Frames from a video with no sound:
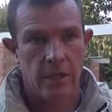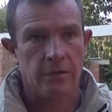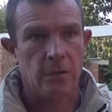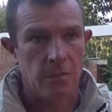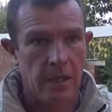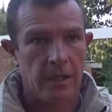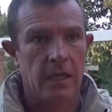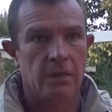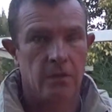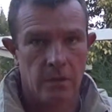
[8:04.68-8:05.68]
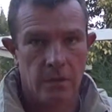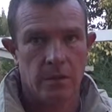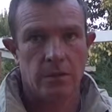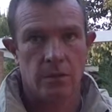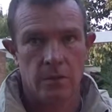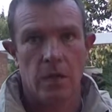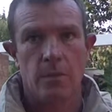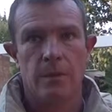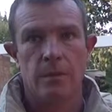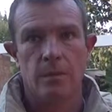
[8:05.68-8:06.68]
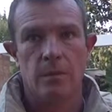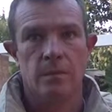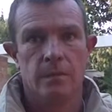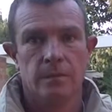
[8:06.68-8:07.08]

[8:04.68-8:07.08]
You have to pay that to open the boom.